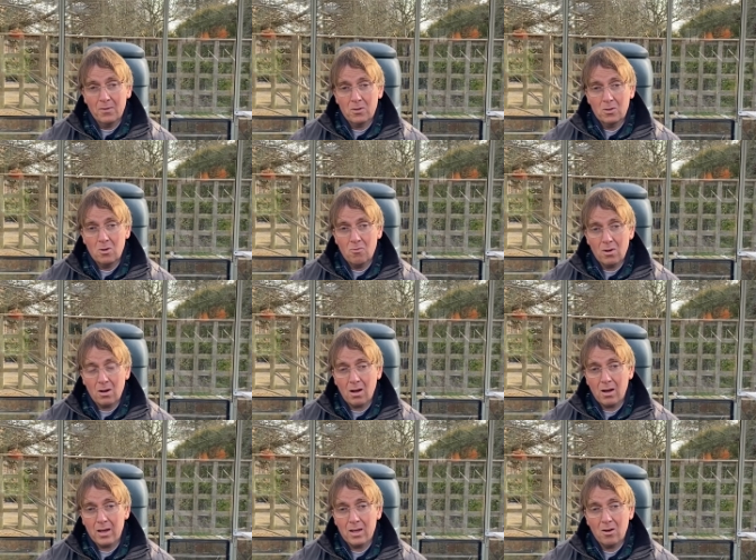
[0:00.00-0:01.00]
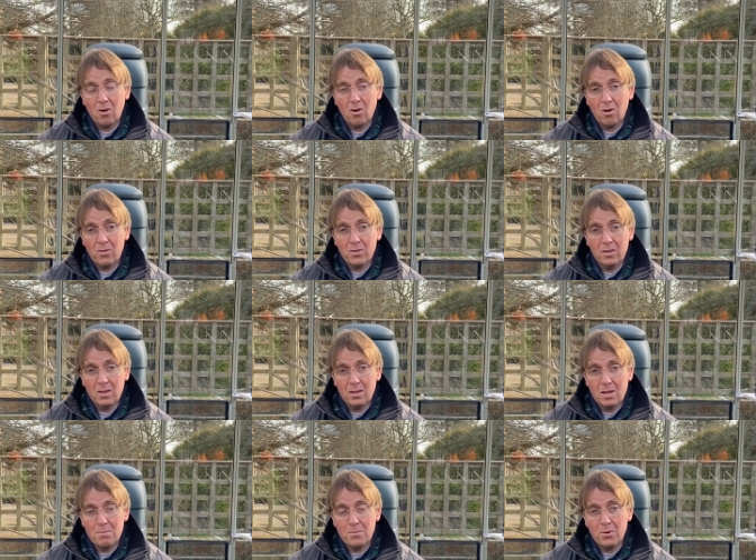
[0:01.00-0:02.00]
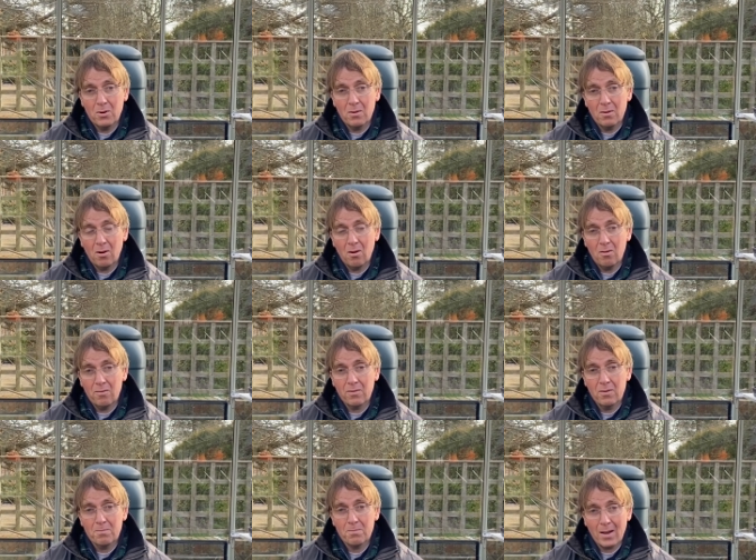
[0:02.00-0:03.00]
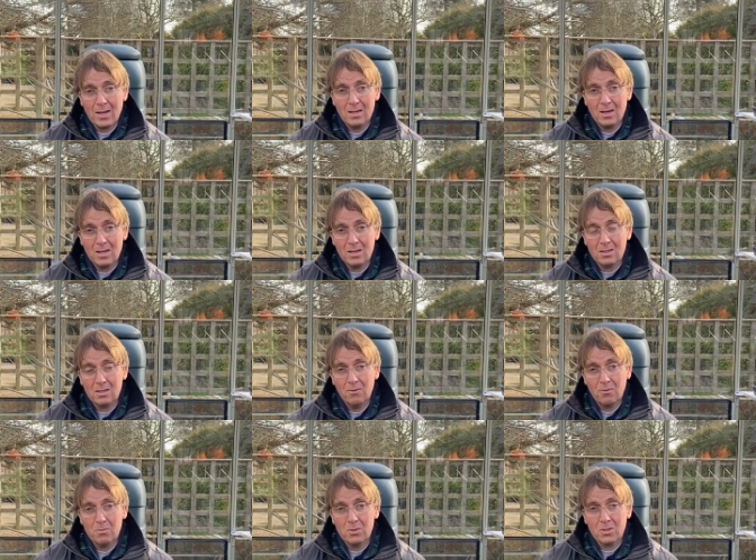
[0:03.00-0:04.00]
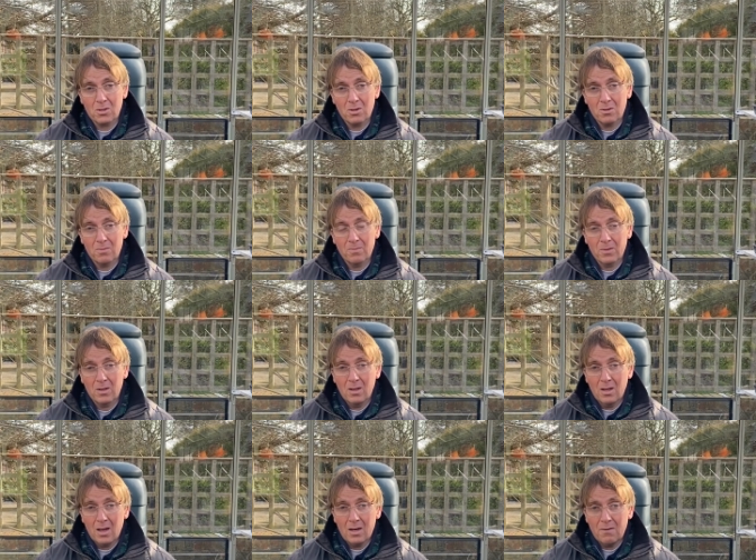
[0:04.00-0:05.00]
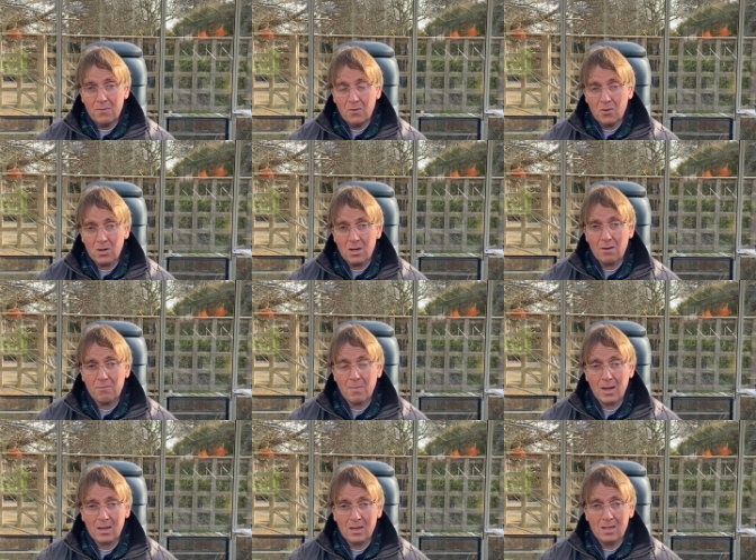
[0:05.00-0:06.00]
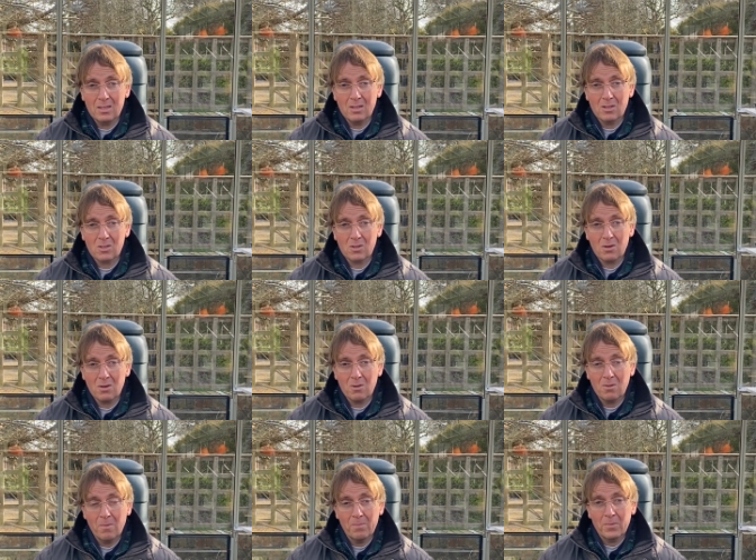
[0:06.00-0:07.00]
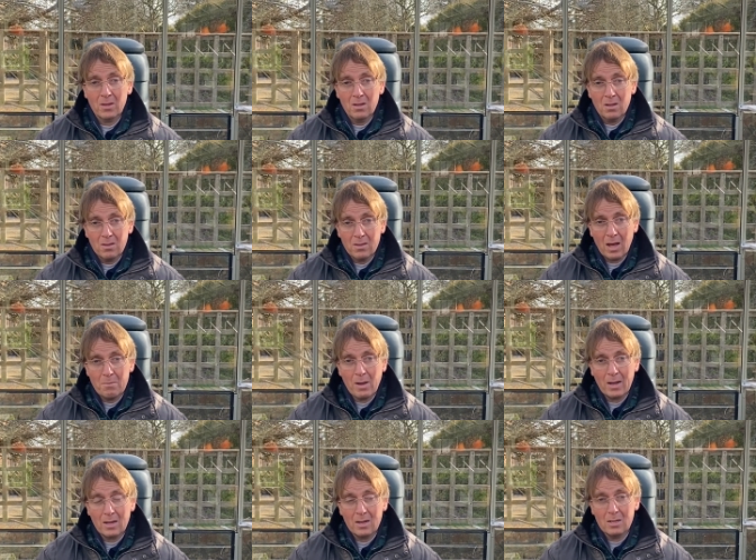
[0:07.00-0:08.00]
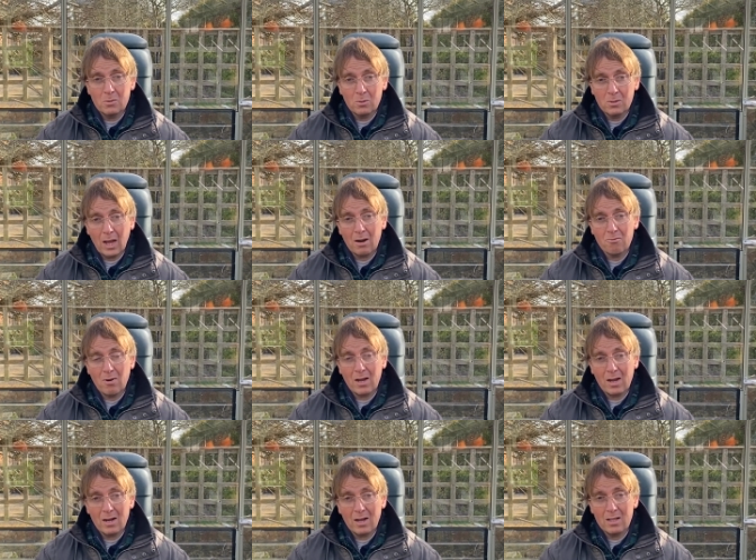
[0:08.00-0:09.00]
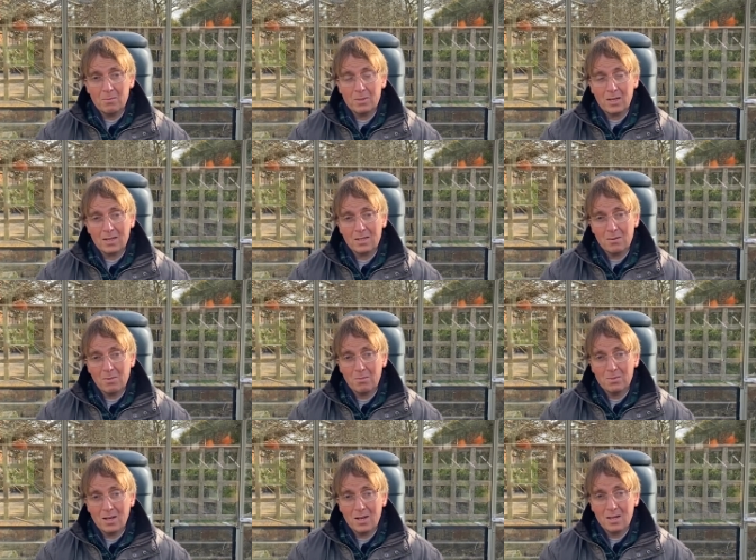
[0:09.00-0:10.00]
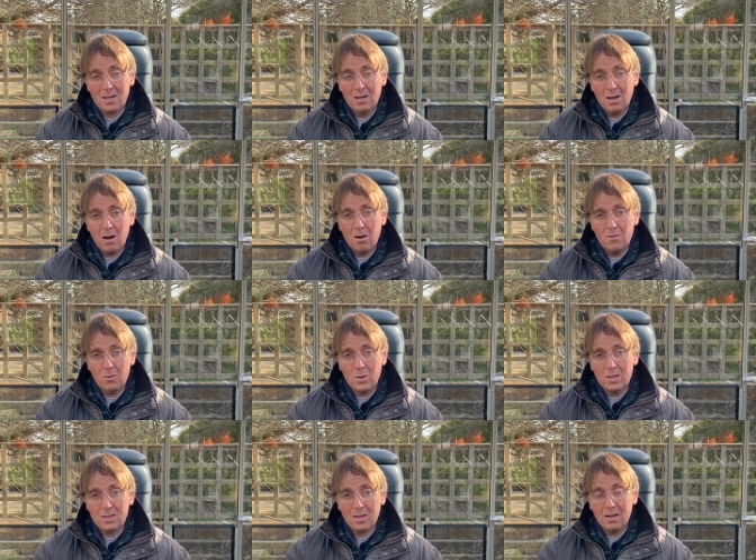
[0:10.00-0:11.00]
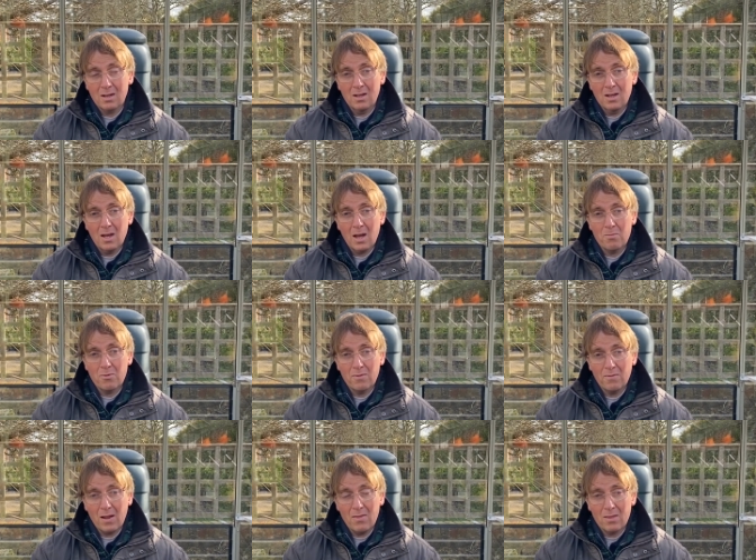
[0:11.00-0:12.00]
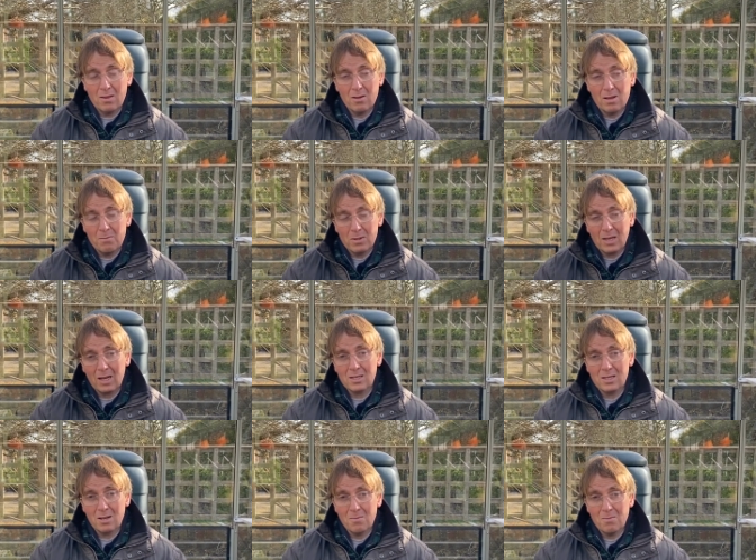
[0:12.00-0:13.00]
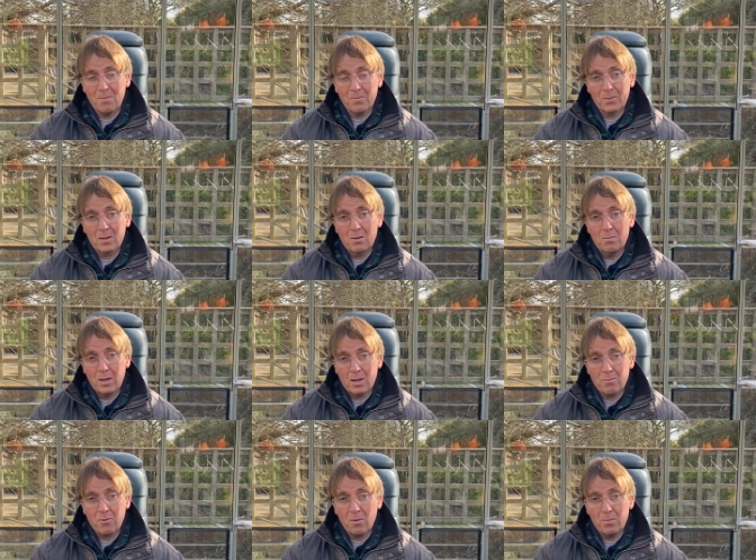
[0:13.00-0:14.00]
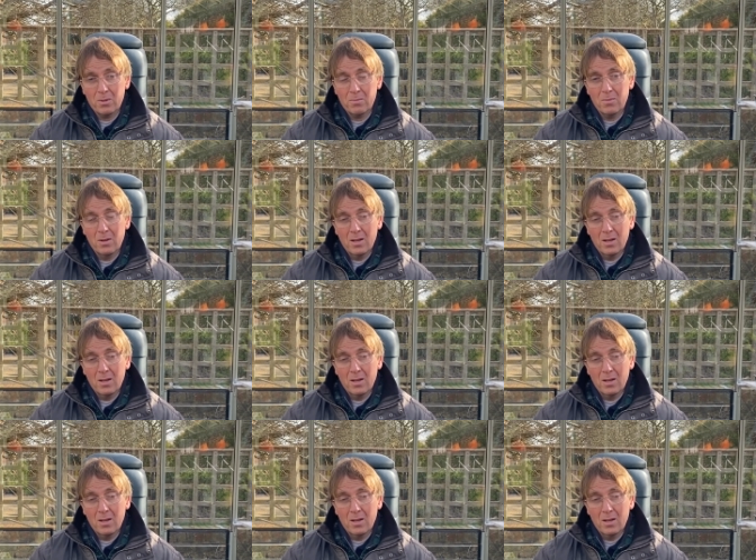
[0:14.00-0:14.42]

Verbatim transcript: you rely on the input of manganese from the soil. And if you've got enough manganese in the soil, that manganese will downregulate the potassium uptake over winter and prevent the potassium being a problem